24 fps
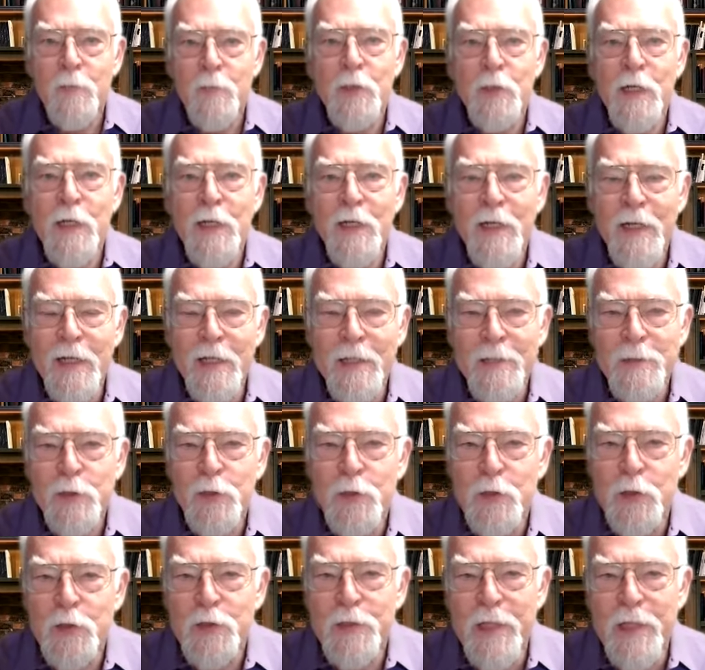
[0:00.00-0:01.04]
but nonetheless,
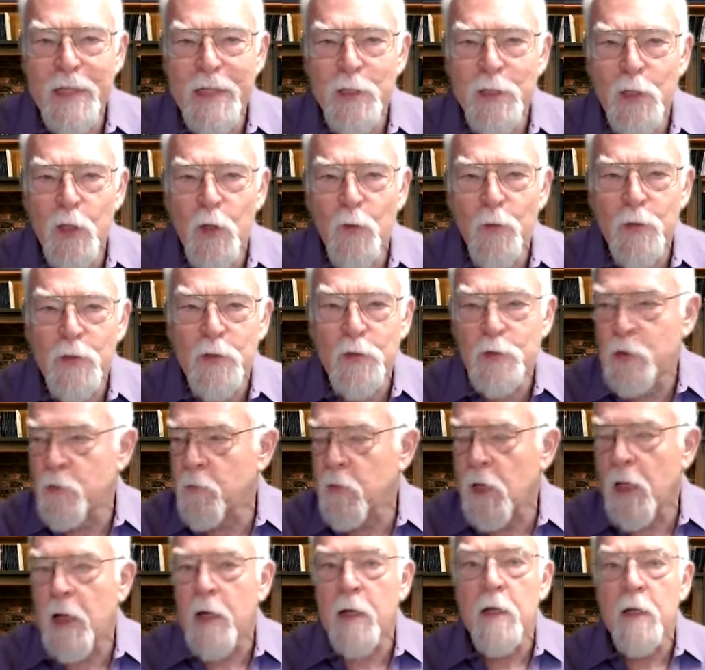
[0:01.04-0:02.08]
it's a chat to go with the
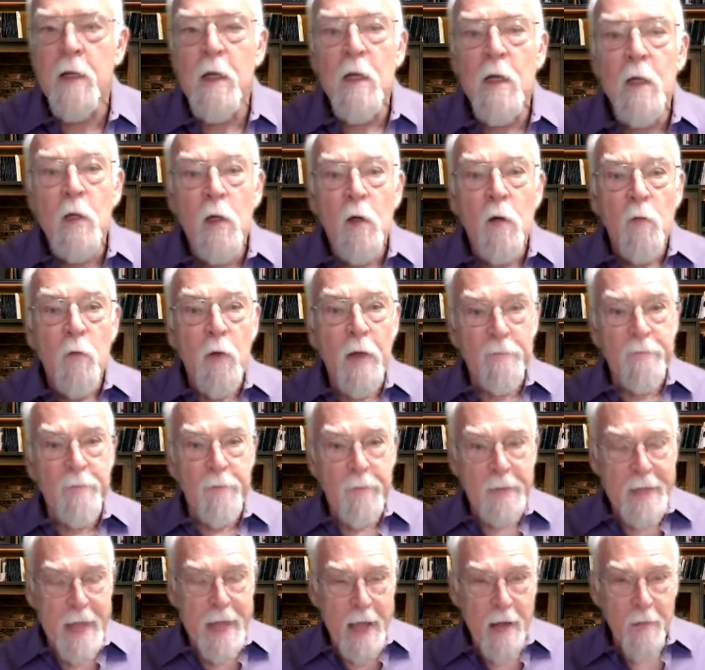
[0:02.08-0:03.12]
June blog. We've
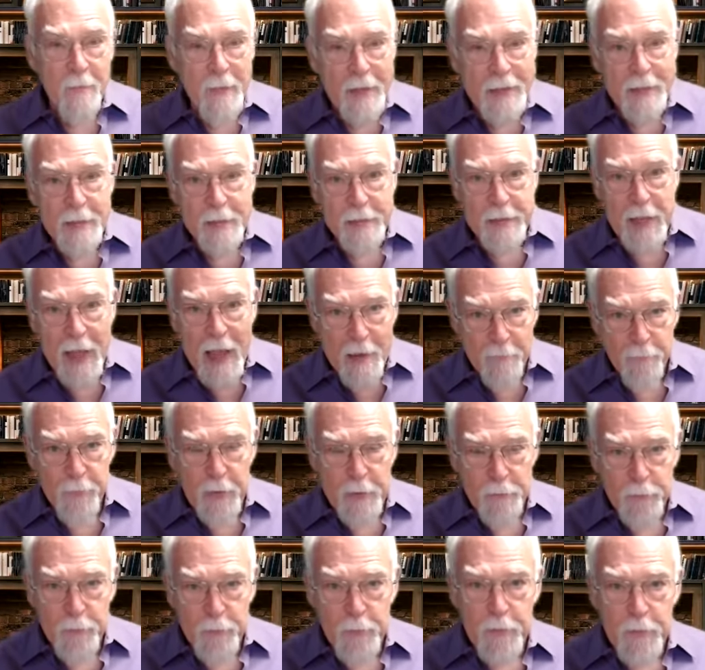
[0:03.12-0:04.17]
now made it
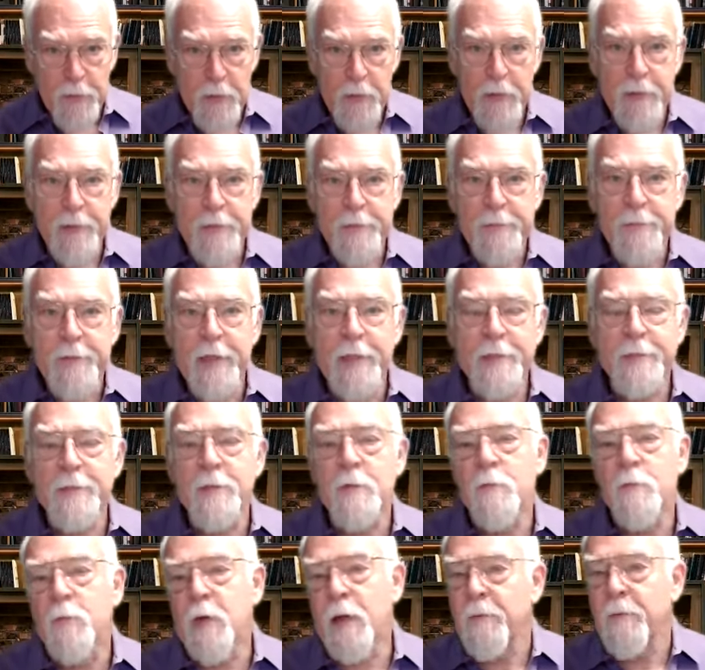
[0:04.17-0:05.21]
halfway through the year, right?
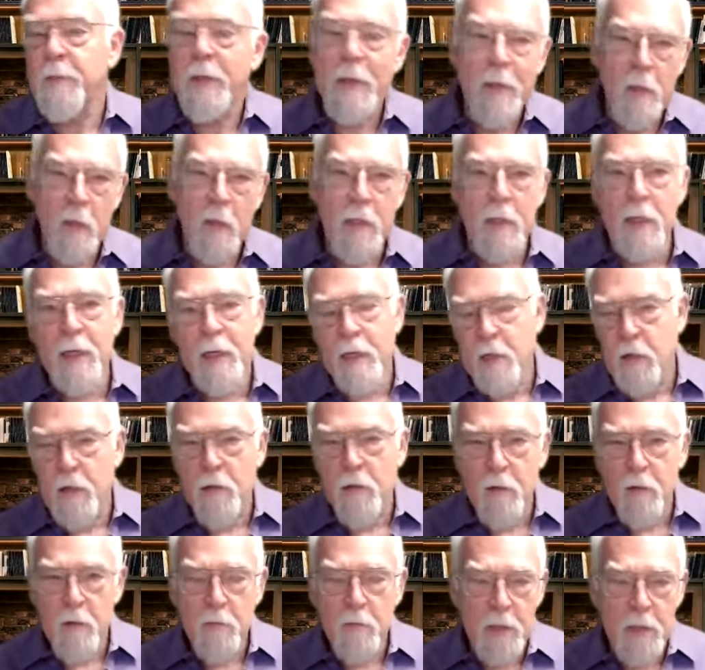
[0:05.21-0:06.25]
We've been looking at
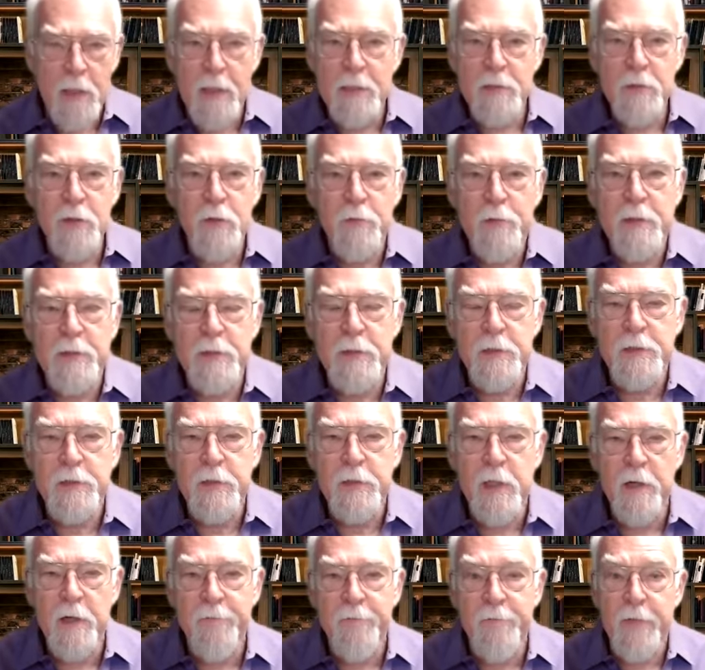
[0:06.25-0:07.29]
all kinds of crazy
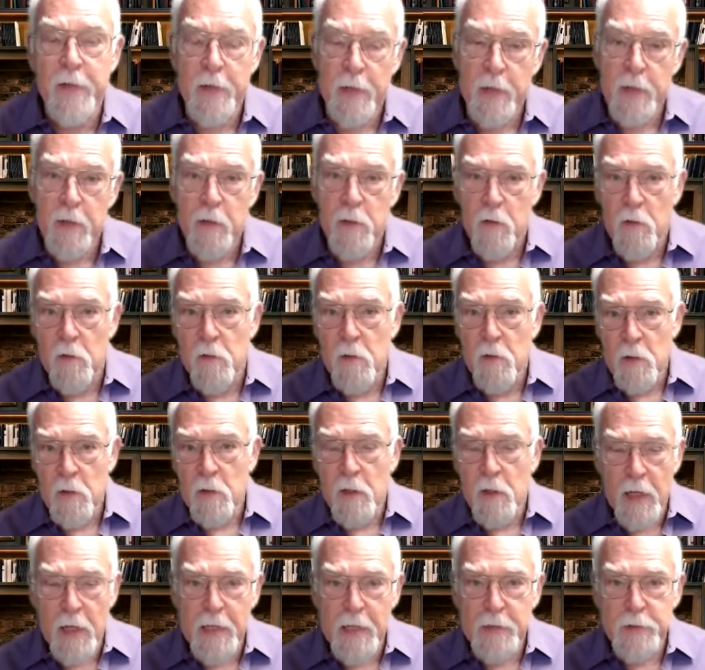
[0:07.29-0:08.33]
stuff. And
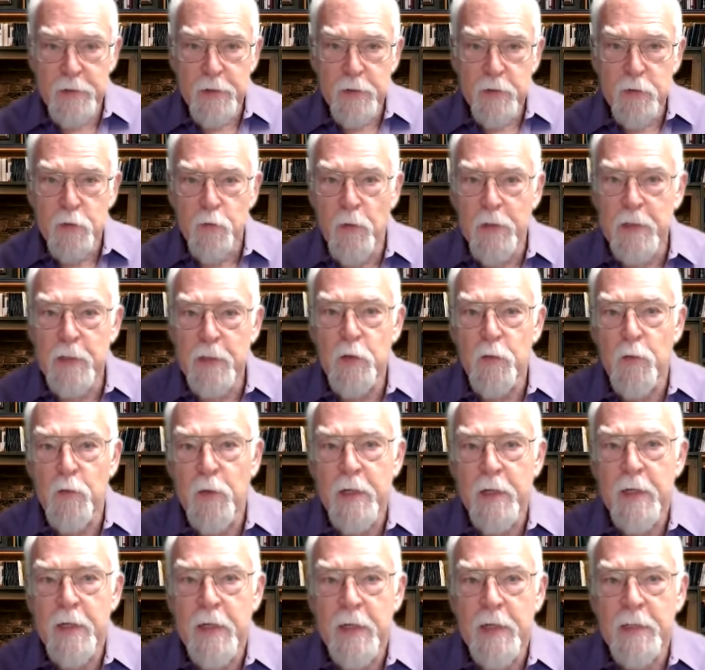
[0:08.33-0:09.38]
last year,
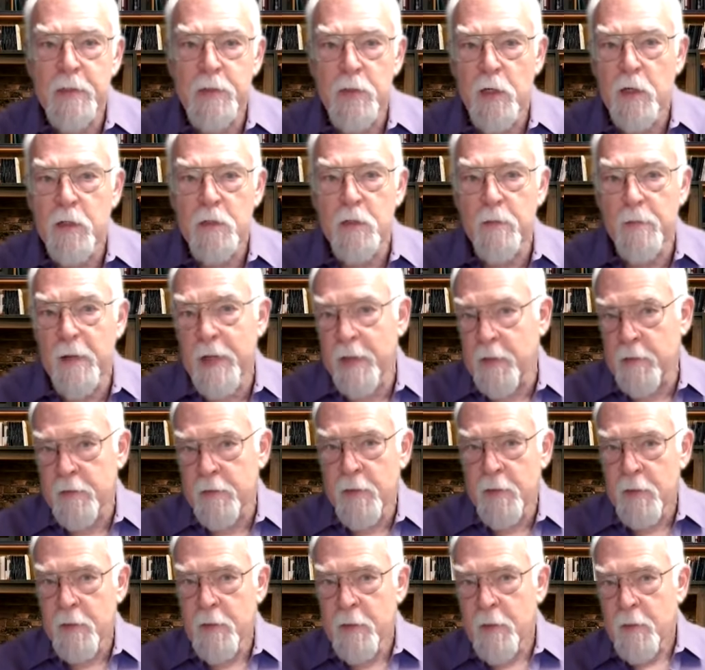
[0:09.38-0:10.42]
2020, I talked about